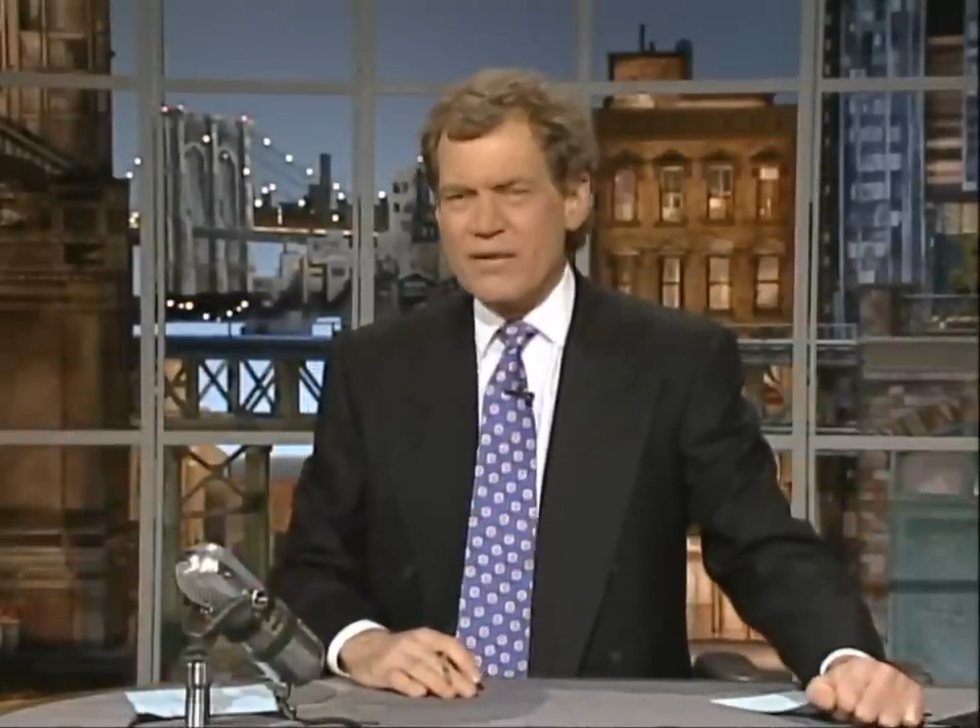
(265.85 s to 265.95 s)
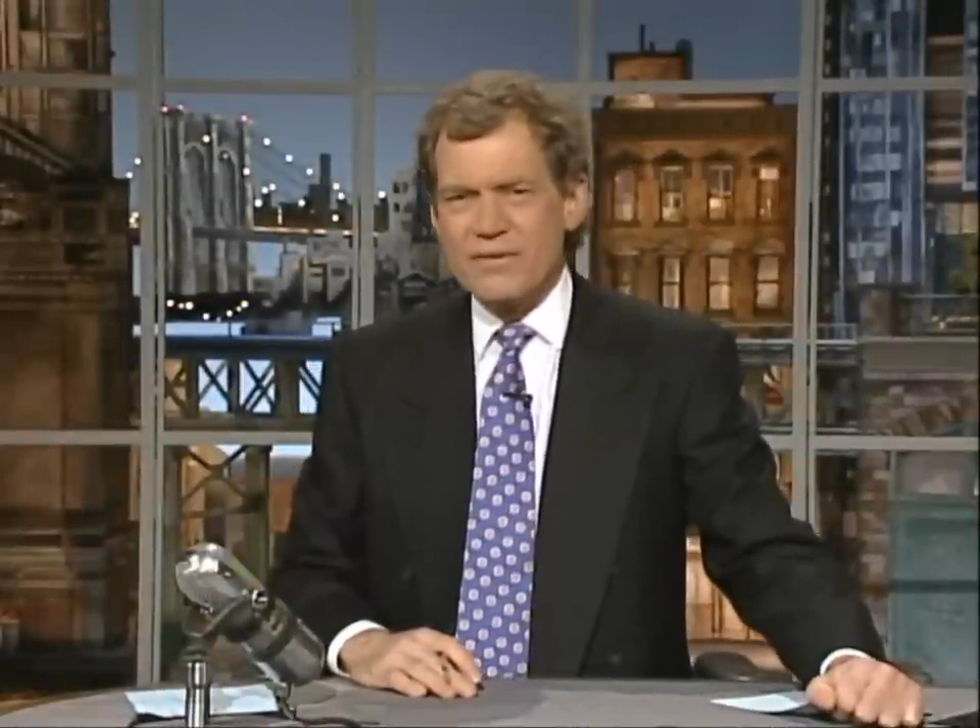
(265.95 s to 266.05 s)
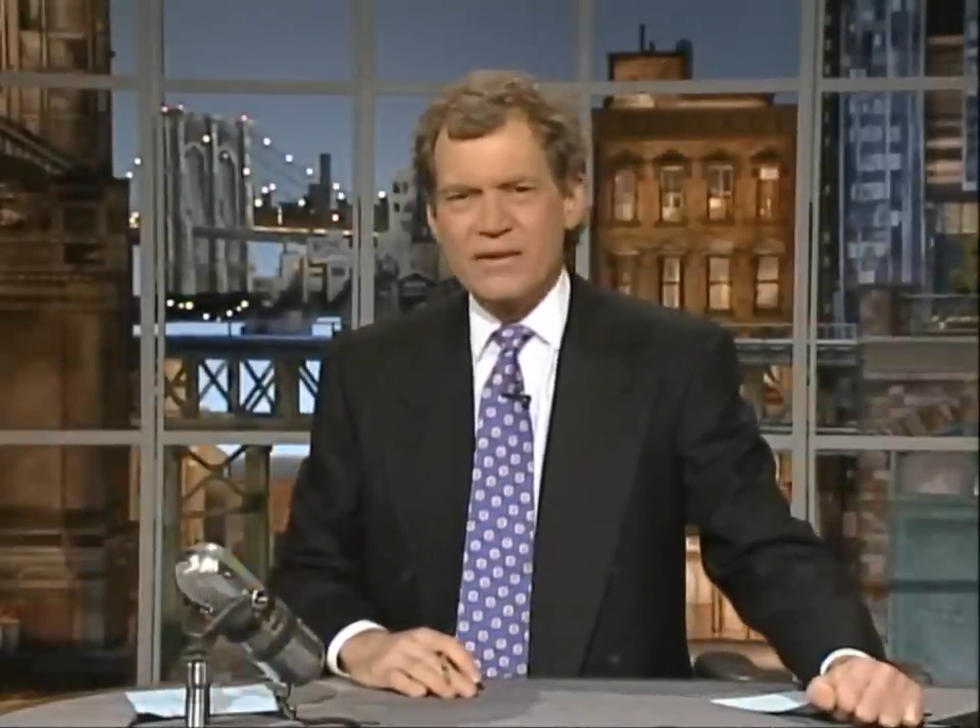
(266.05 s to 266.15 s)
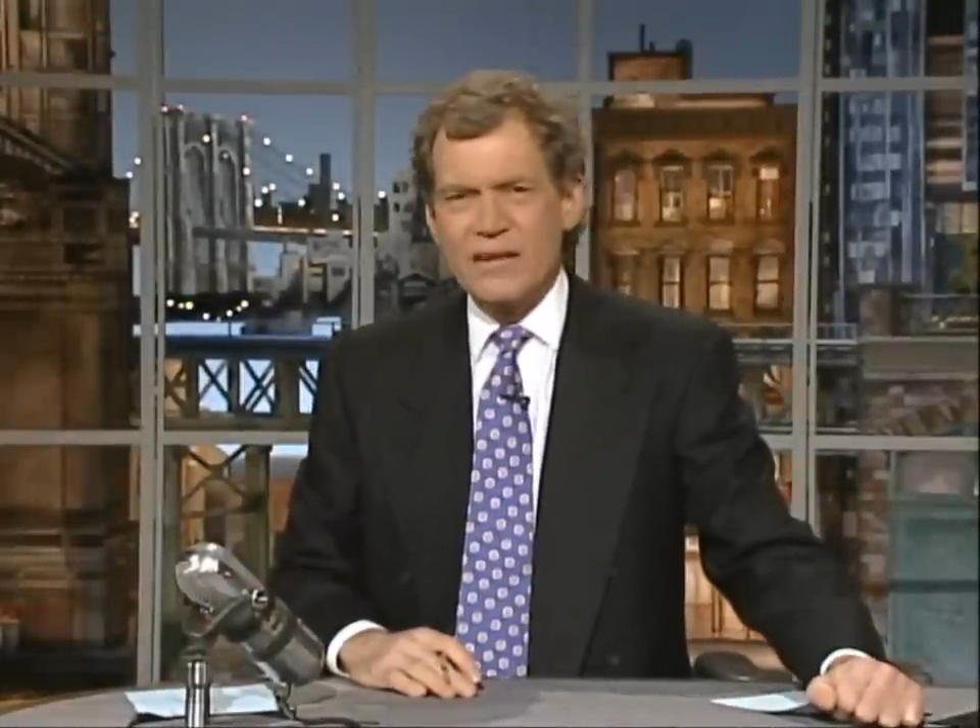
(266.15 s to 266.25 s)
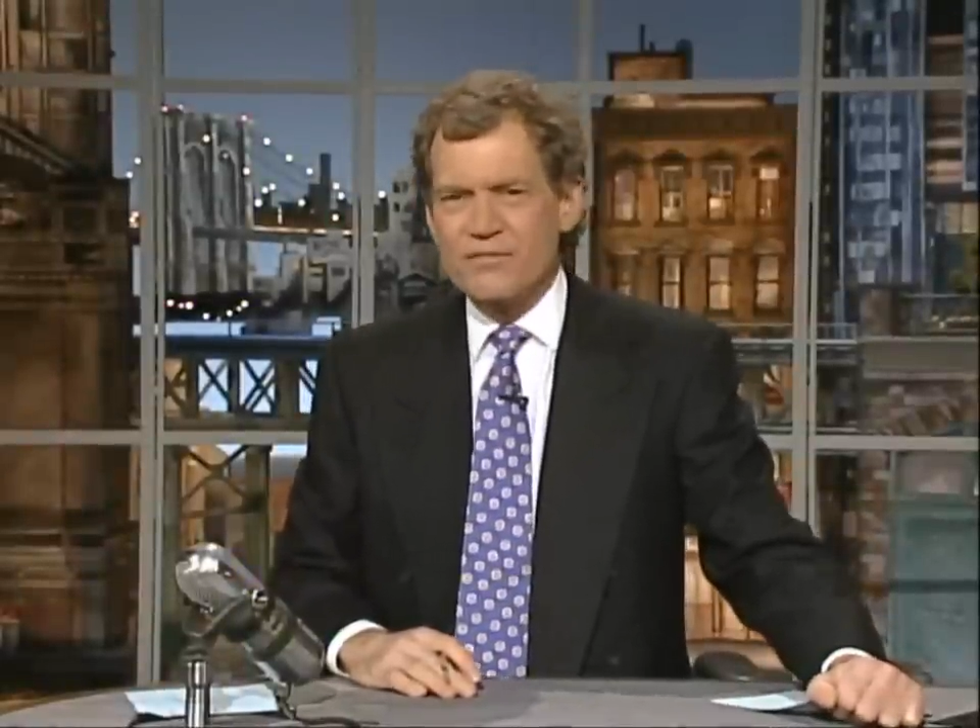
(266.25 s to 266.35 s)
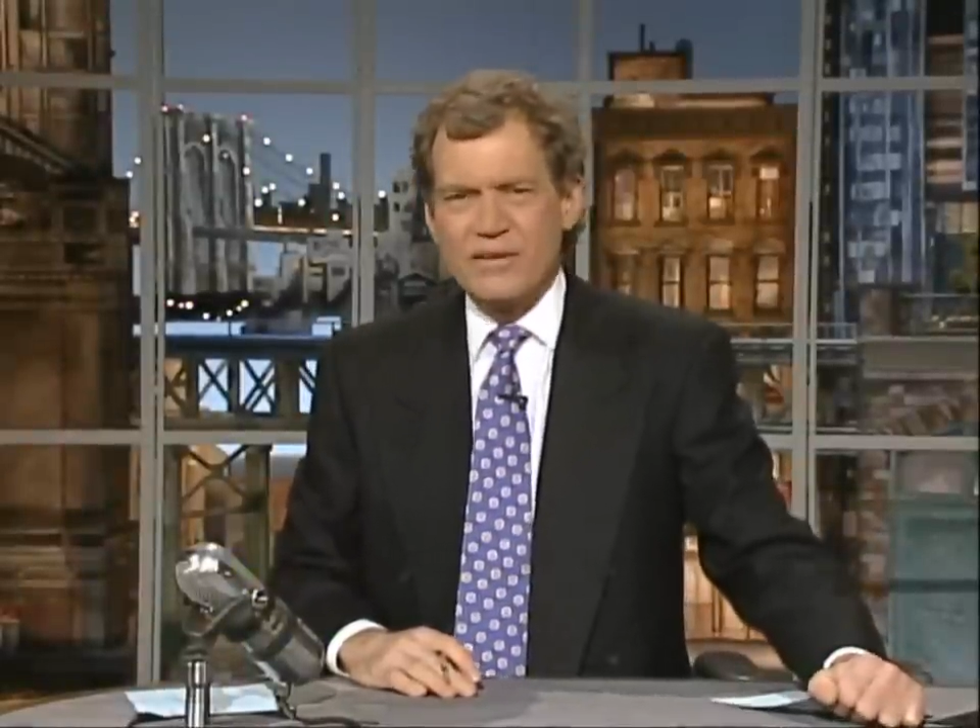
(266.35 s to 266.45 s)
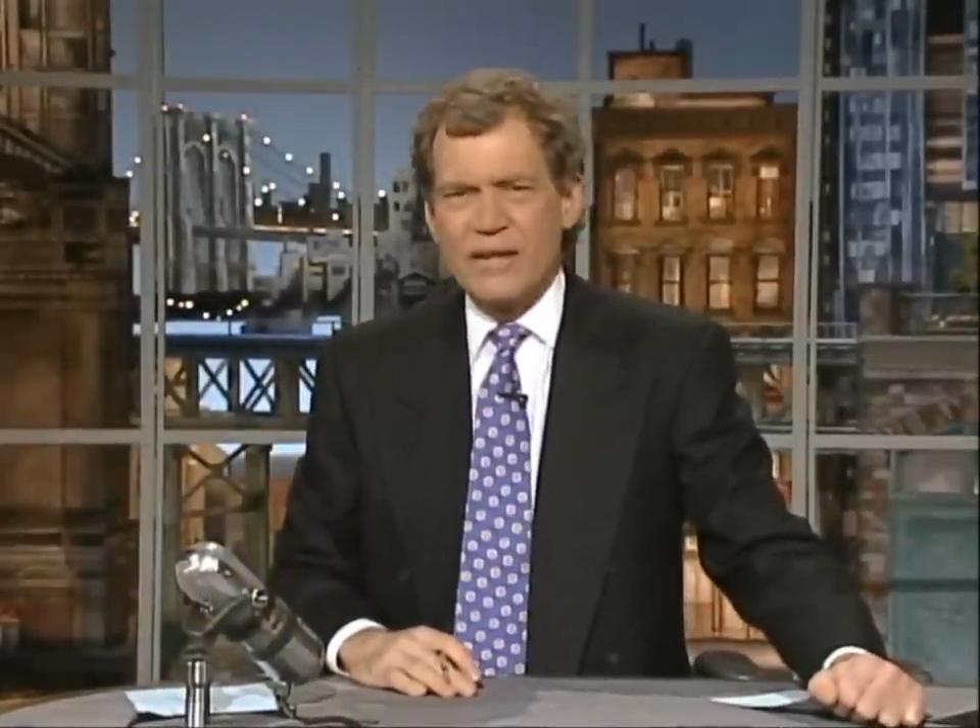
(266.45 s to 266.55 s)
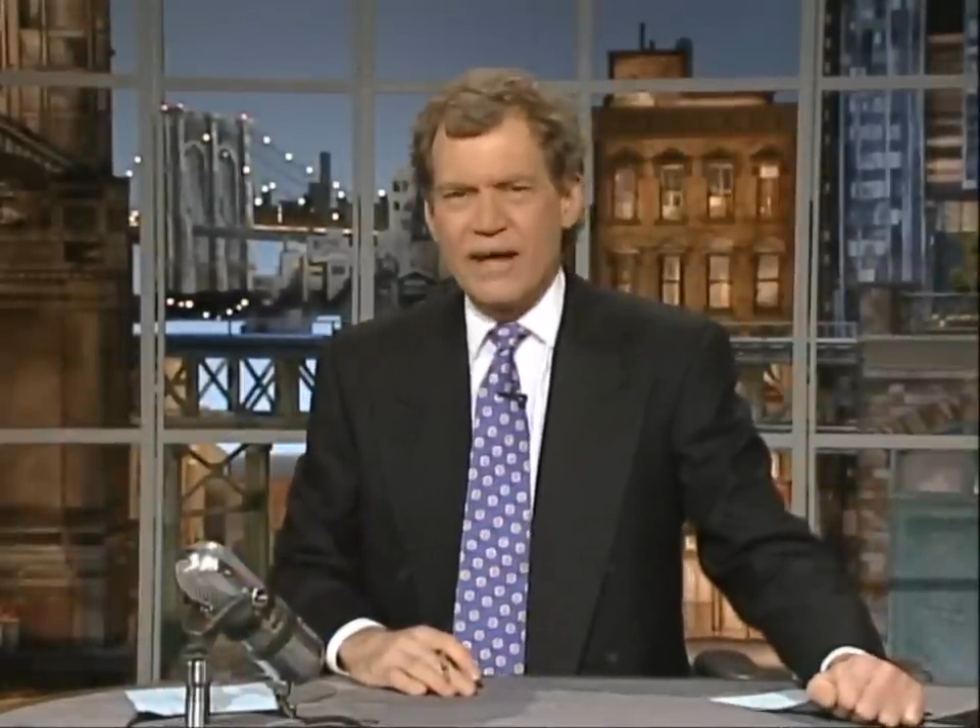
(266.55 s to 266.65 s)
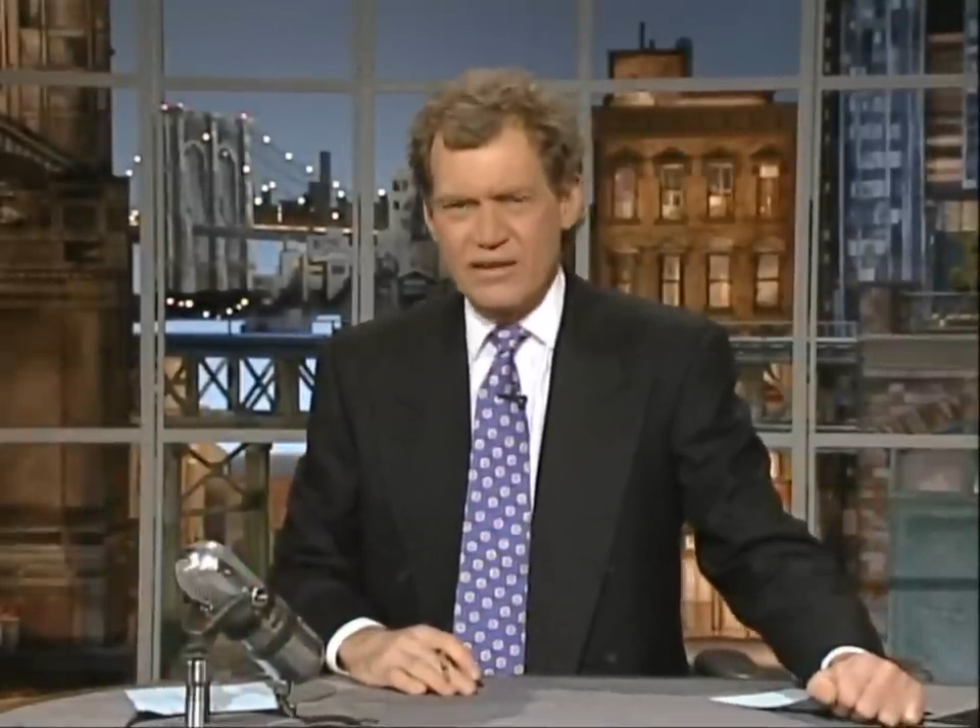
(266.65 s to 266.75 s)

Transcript: Even if you